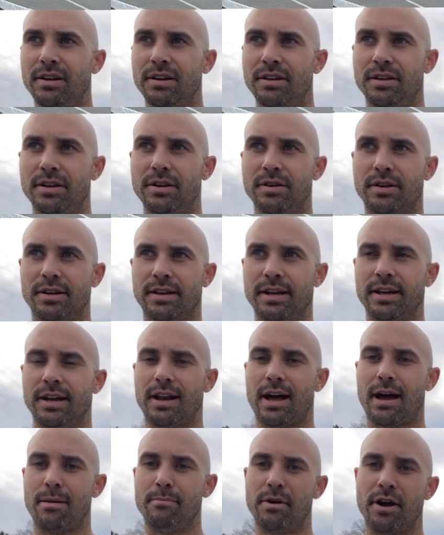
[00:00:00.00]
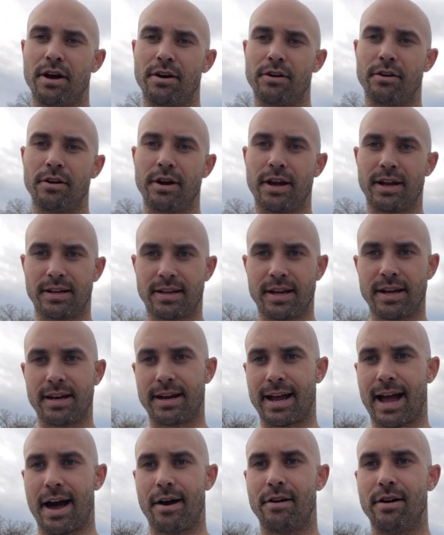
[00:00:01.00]
you can get a lot better at
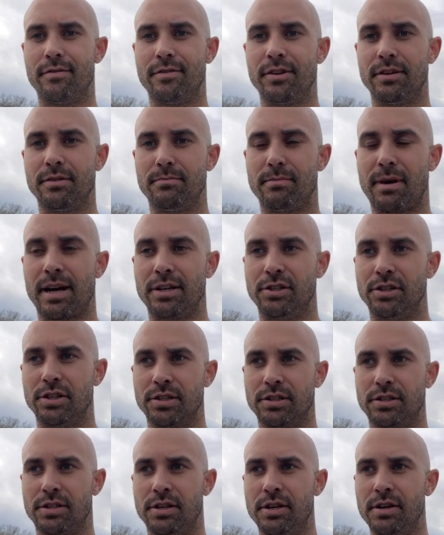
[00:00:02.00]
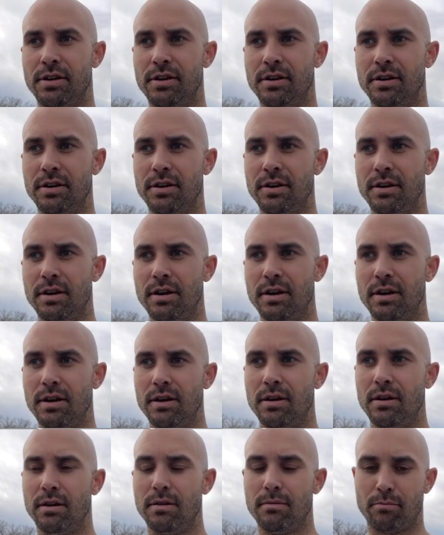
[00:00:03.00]
getting out of it by just
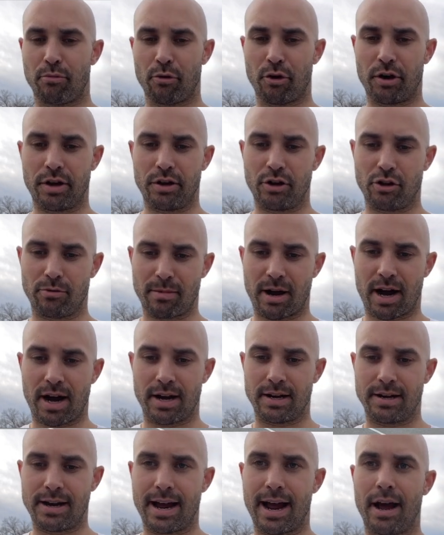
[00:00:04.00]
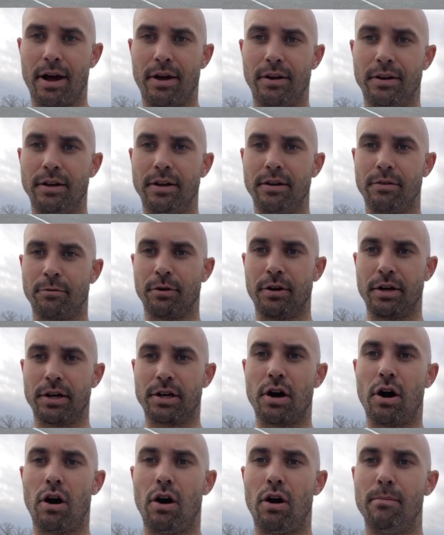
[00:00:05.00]
bringing your body down in a really
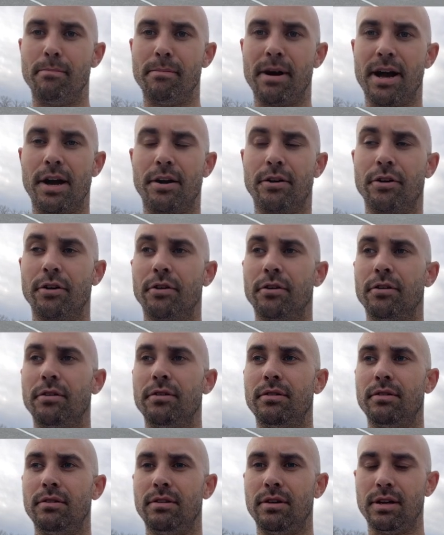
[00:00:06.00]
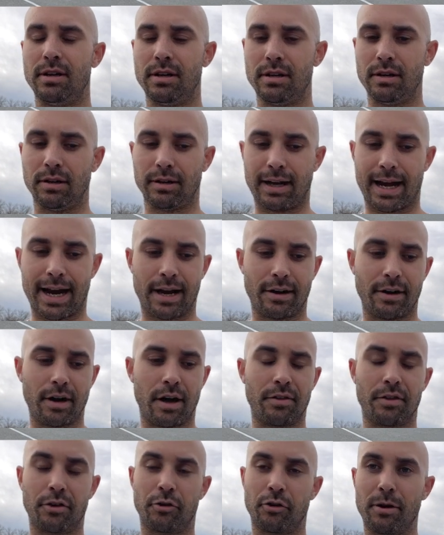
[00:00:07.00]
calm manner. Land
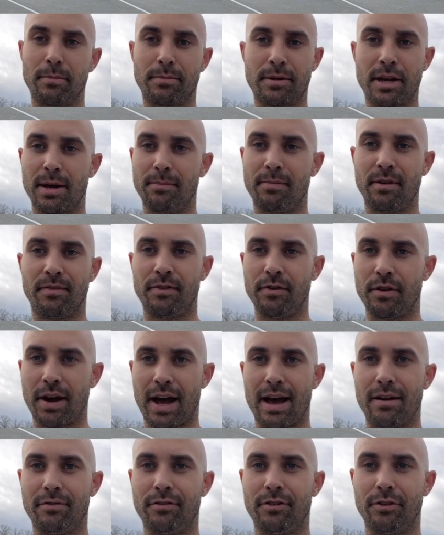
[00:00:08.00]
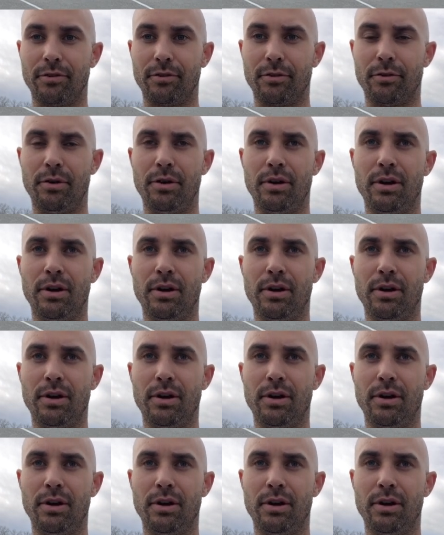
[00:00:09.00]
on the grip tape if you have to,